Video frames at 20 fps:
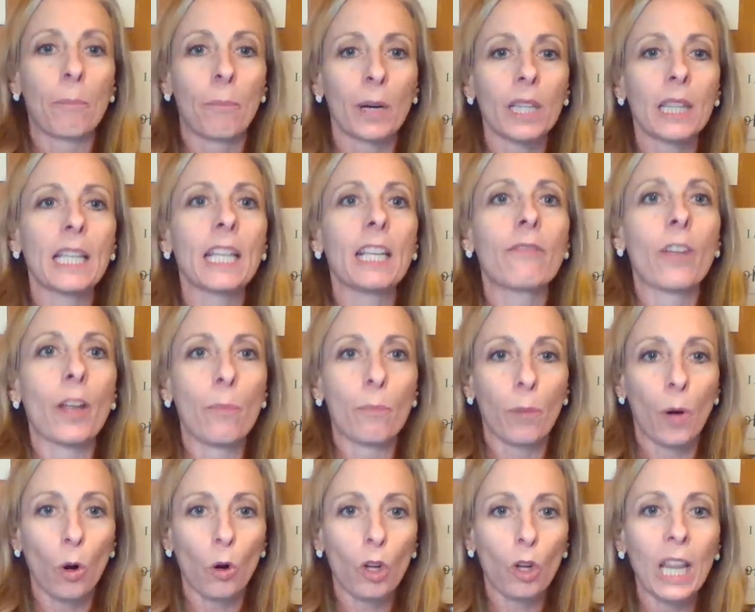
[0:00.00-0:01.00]
believe it,
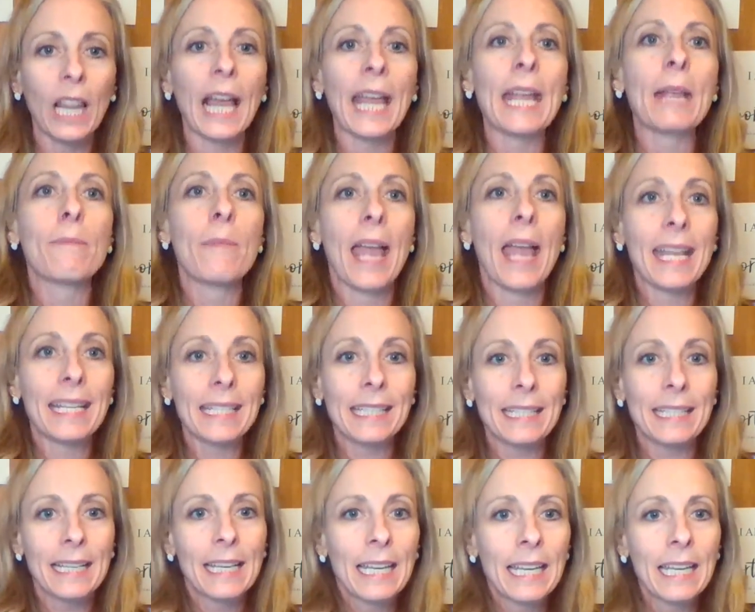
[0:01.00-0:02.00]
proclaim it,